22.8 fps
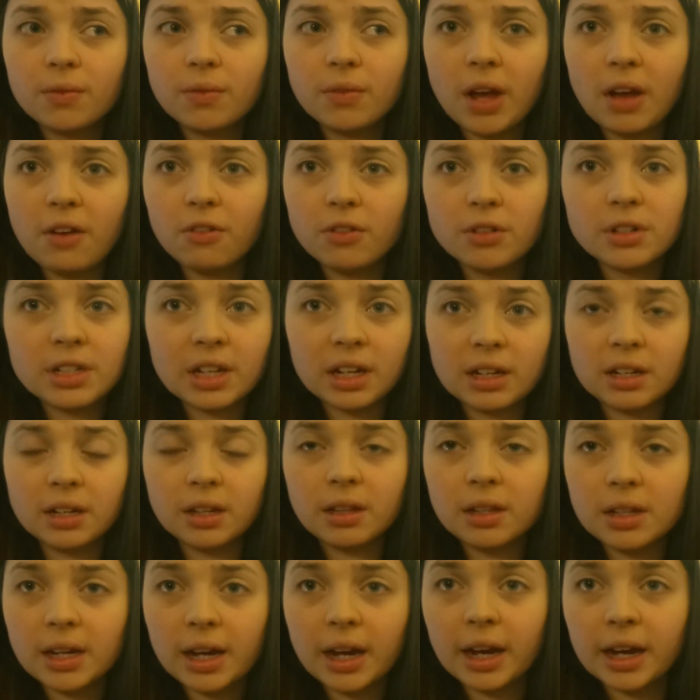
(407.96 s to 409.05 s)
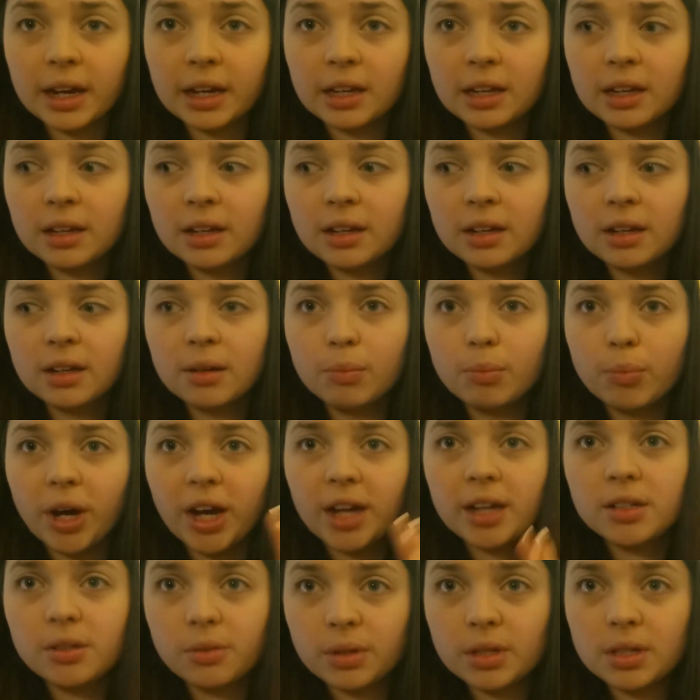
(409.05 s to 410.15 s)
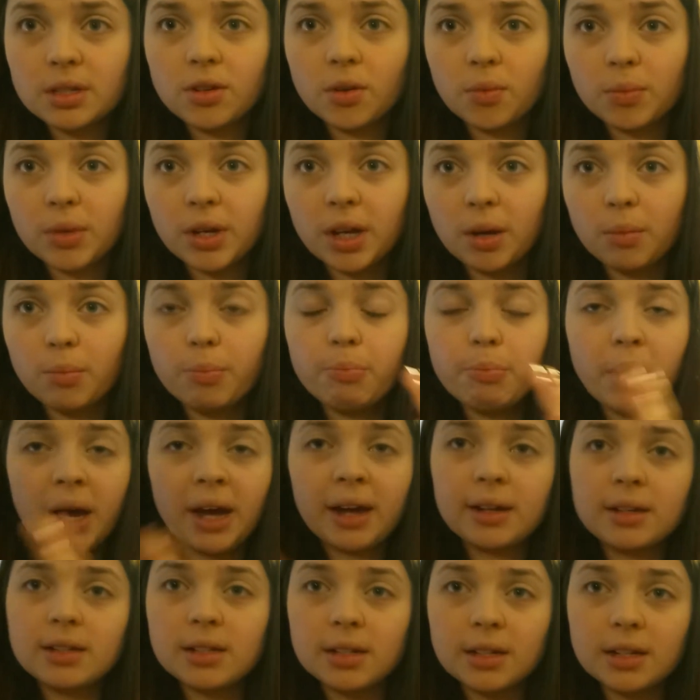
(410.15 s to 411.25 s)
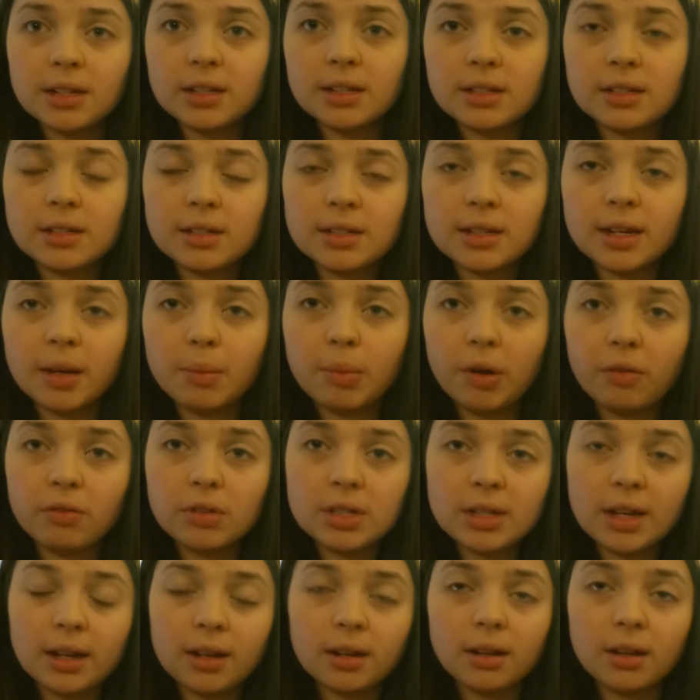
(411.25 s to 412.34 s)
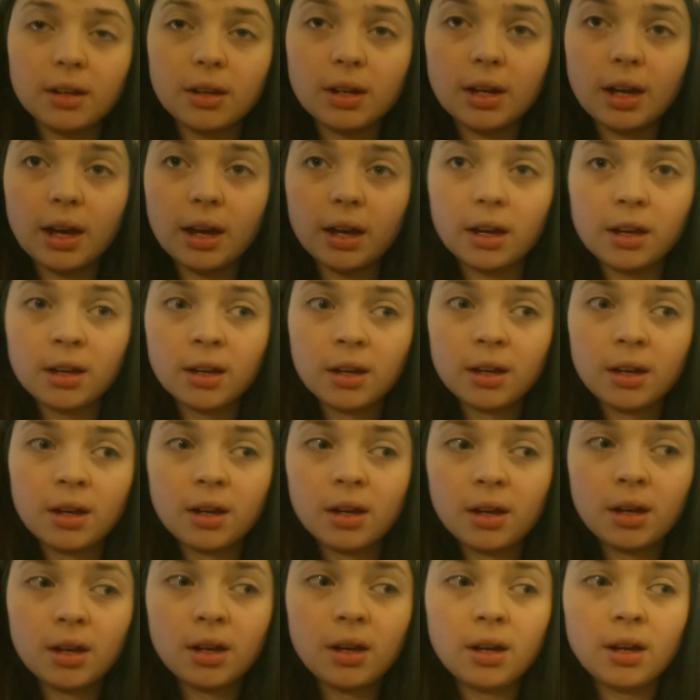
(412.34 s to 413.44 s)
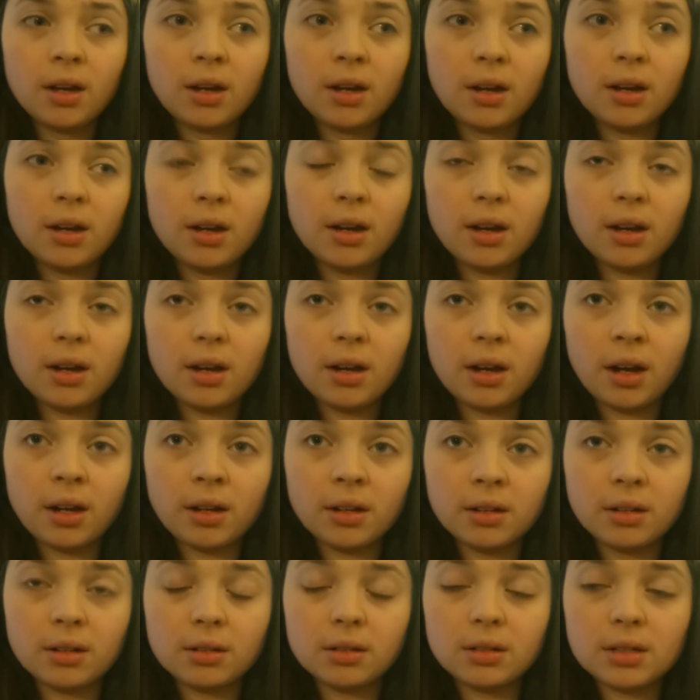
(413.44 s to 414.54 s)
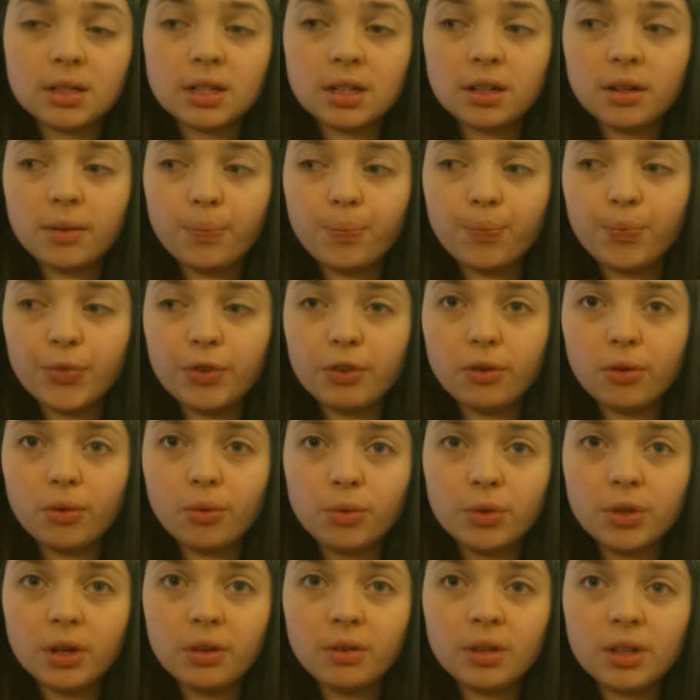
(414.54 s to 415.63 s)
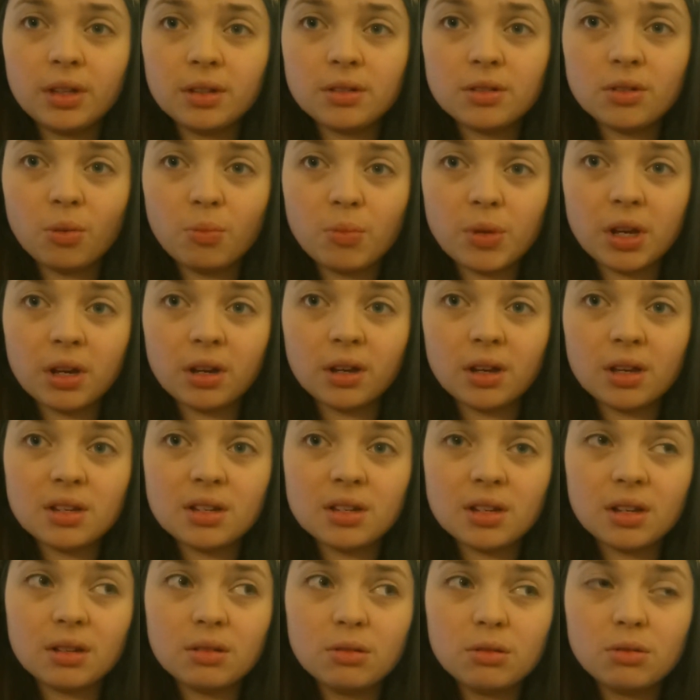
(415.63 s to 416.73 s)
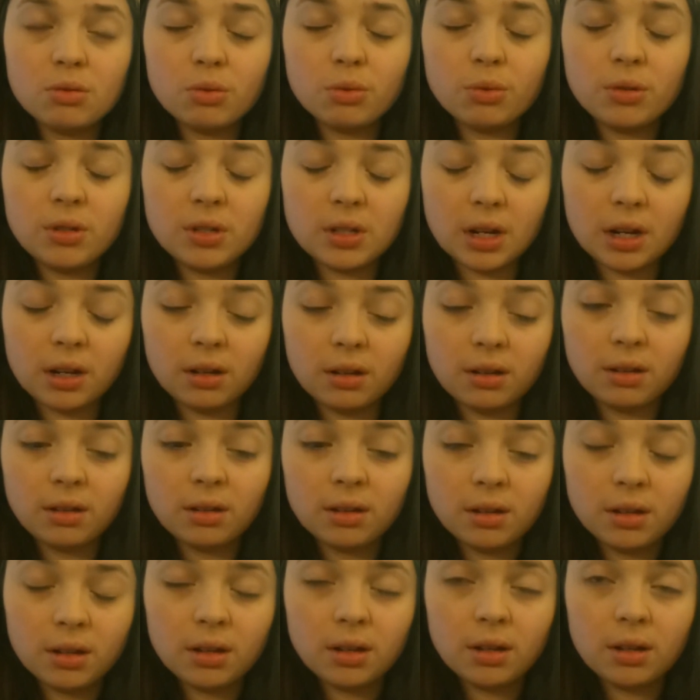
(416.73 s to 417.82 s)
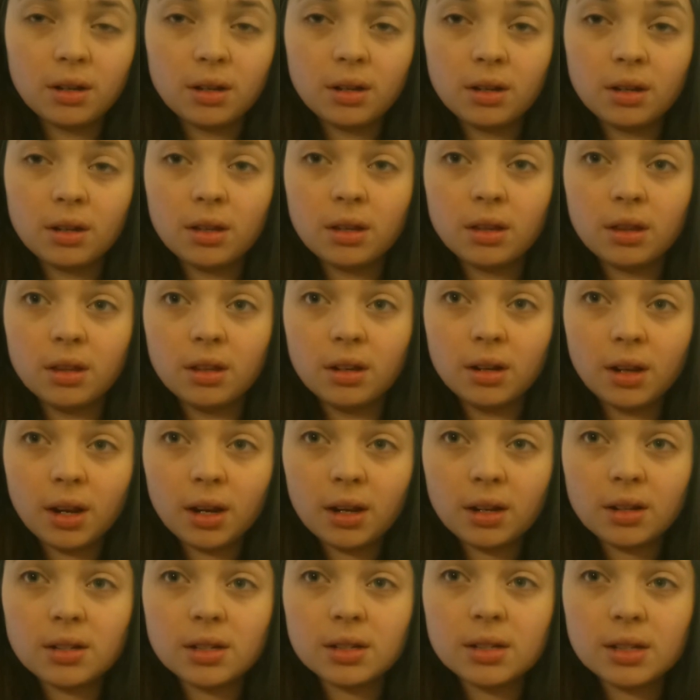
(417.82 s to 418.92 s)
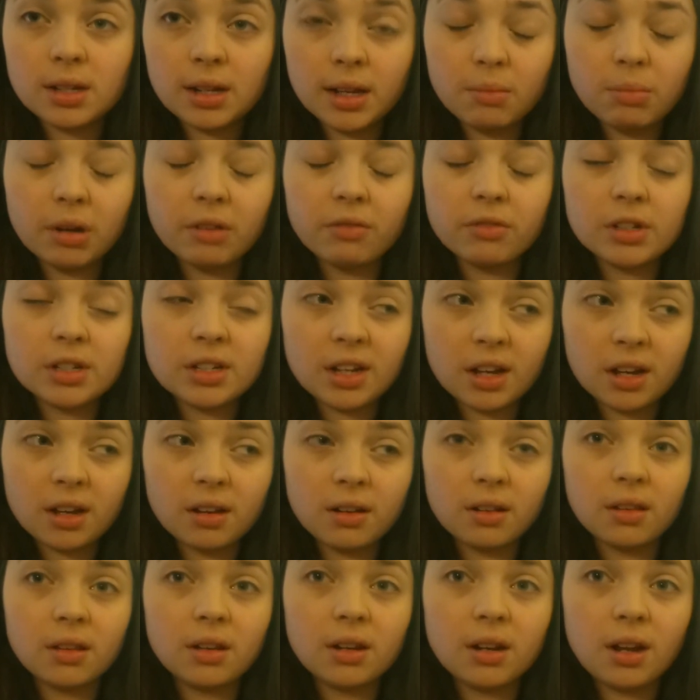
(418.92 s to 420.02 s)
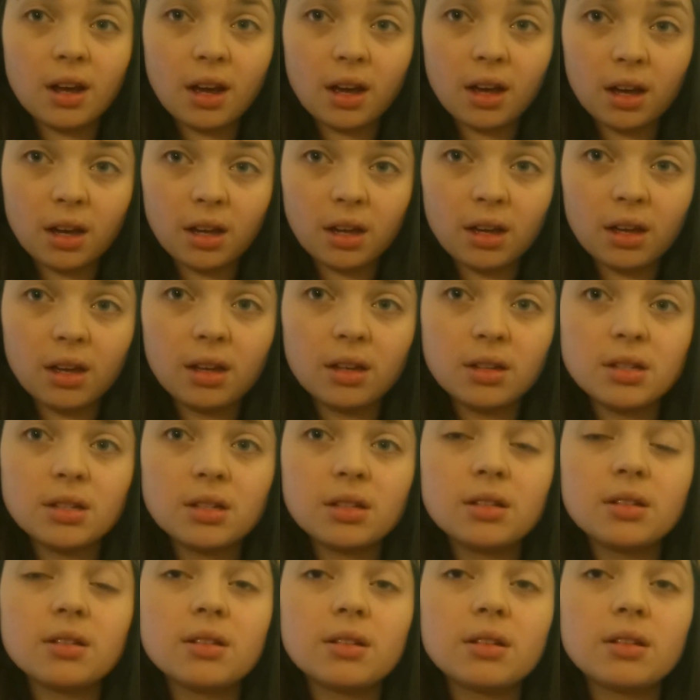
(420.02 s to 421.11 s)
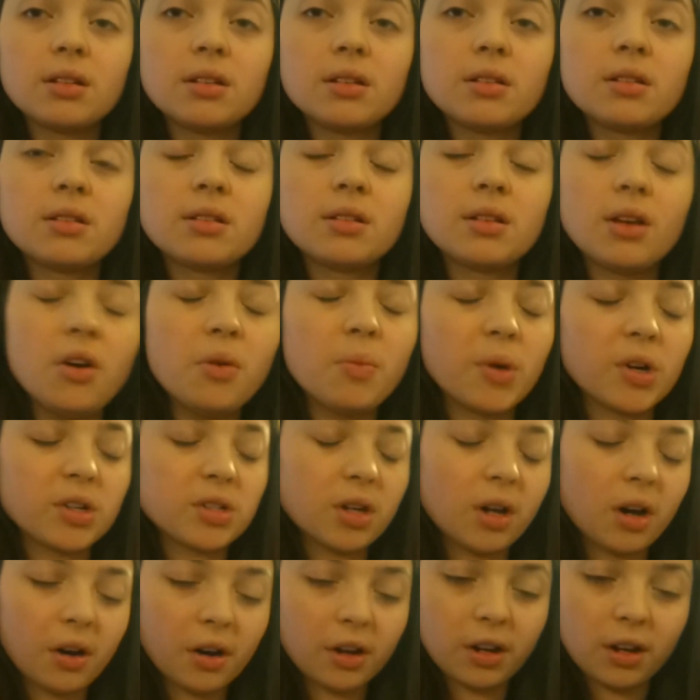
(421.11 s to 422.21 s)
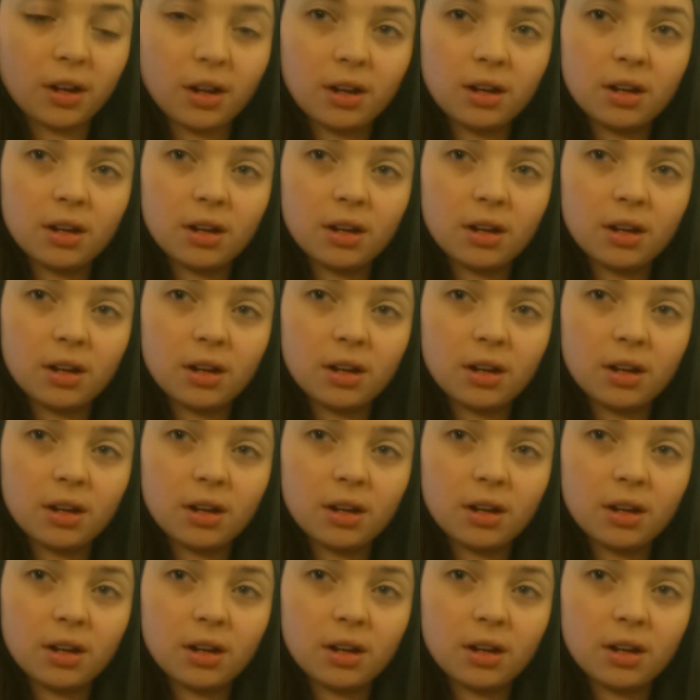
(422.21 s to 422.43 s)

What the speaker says: every second of the day. Back to insomnia, back to needing to sleep every second of the day. And although the insomnia is exhausting, the needing to sleep every second of the day is so much harder.